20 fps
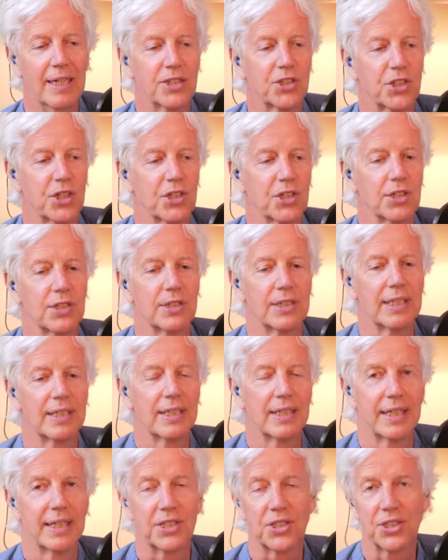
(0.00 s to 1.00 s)
So
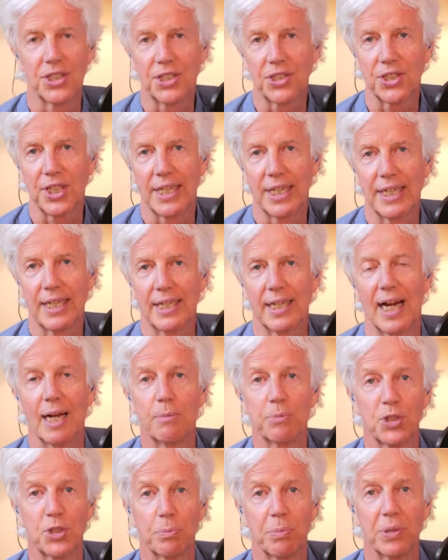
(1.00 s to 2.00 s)
this is exciting.
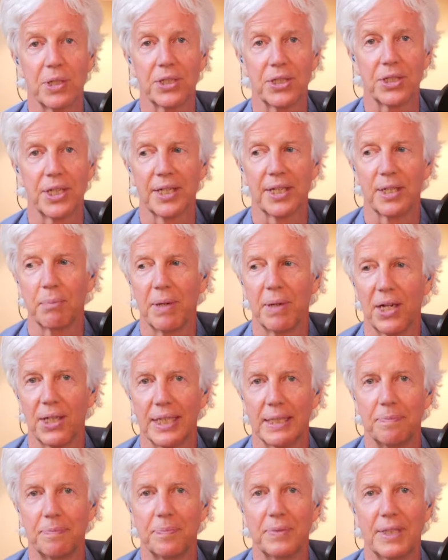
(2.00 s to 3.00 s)
I'm super excited about
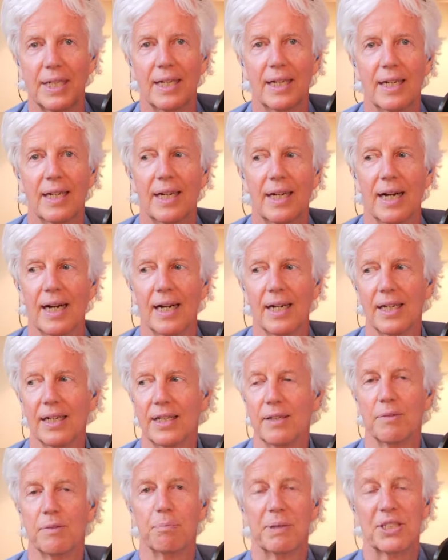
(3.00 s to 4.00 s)
it.
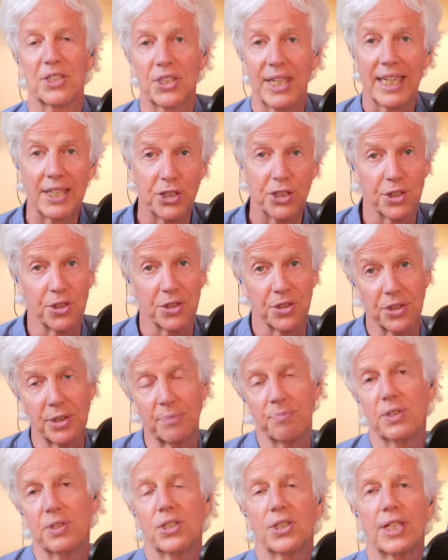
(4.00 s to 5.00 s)
But stay tuned.
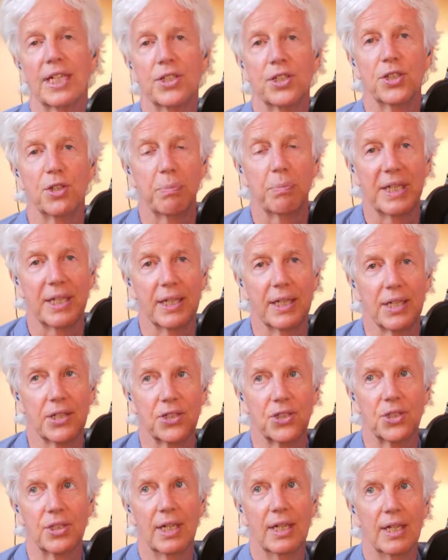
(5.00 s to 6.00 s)
Stay tuned,
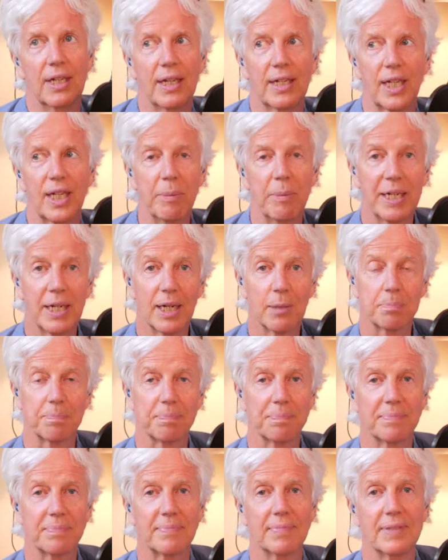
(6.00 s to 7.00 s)
because coming
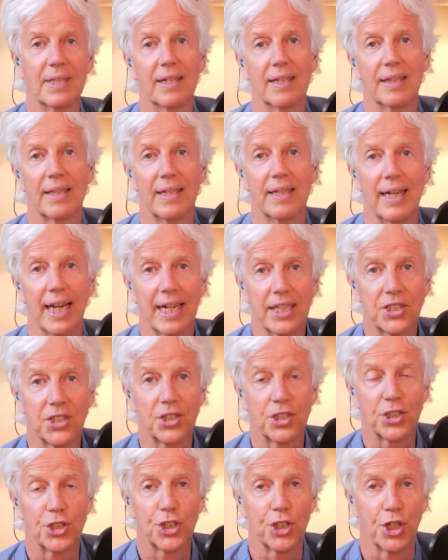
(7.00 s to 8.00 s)
up, the
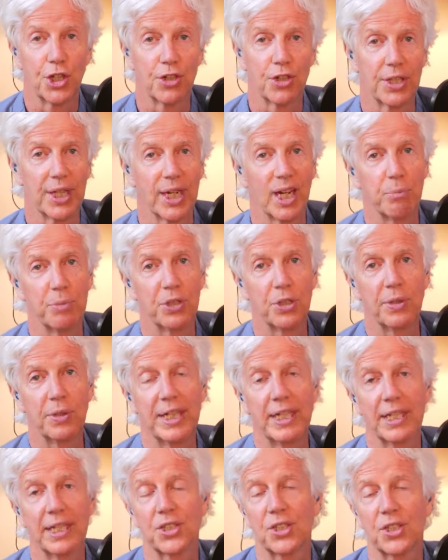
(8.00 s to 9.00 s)
next show that I'm
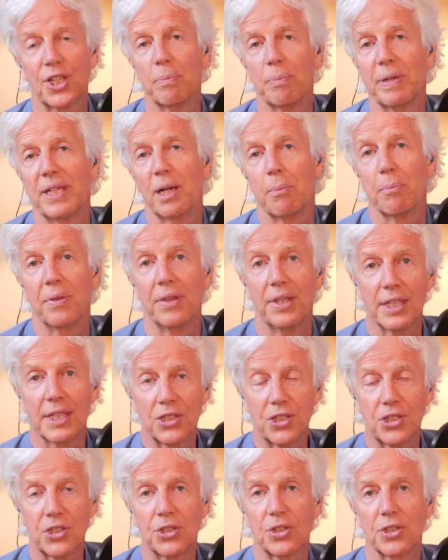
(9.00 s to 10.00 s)
doing is coming up
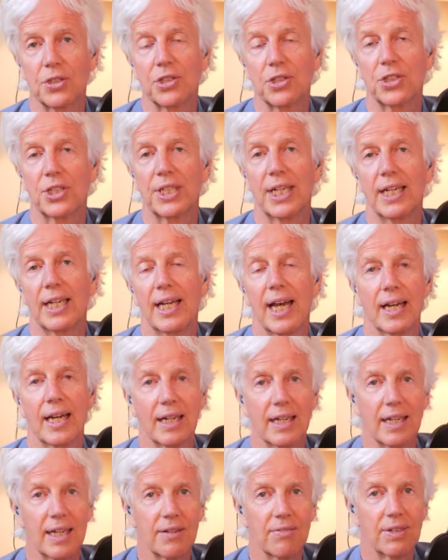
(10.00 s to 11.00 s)
this Thursday at
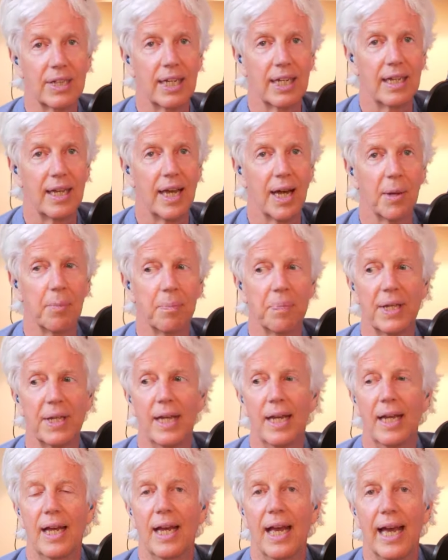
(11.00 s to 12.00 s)
11 a.m.
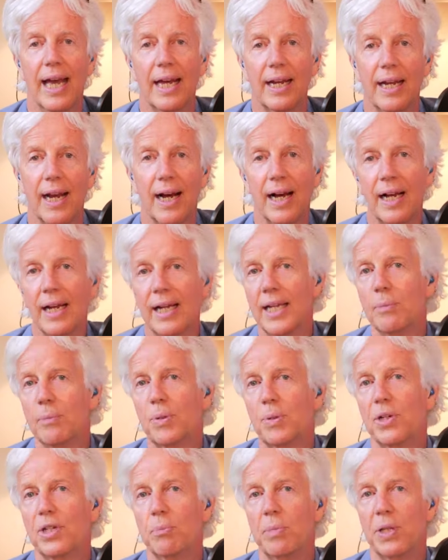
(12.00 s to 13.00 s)
And I am
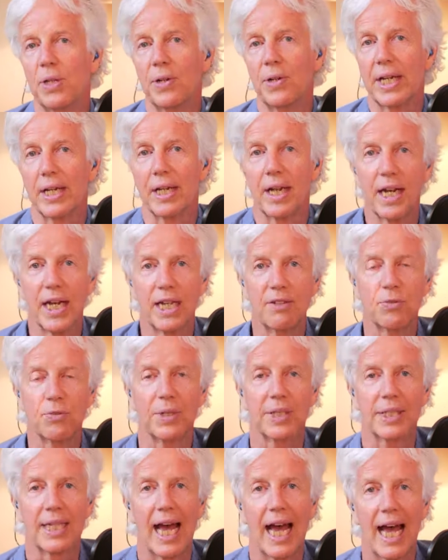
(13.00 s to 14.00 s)
going to be going live
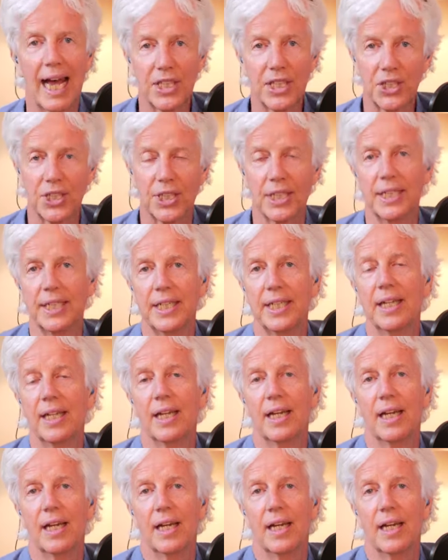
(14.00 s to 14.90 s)
with Ashley